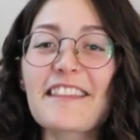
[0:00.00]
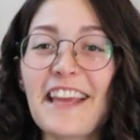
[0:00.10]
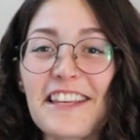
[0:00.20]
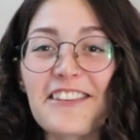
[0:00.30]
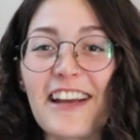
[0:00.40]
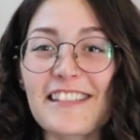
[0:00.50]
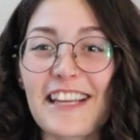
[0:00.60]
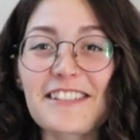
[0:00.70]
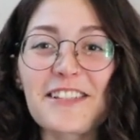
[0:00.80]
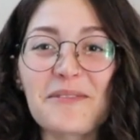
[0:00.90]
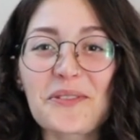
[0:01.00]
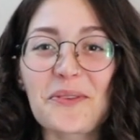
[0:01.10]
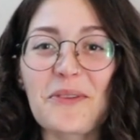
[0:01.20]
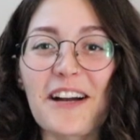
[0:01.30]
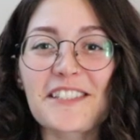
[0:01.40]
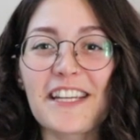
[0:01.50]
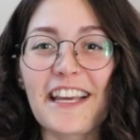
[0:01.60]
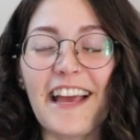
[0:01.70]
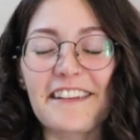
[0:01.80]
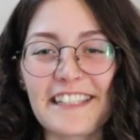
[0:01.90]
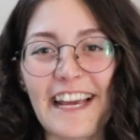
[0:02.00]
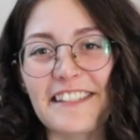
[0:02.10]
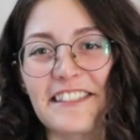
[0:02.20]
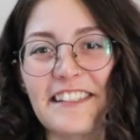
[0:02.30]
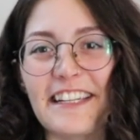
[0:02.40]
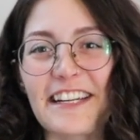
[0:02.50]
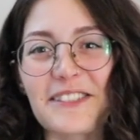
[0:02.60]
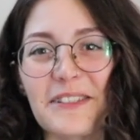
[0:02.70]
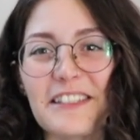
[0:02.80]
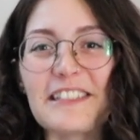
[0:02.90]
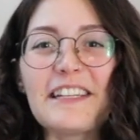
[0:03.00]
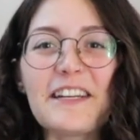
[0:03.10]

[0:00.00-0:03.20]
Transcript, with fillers: Thank you guys again so much for watching and I'll catch you in the next one.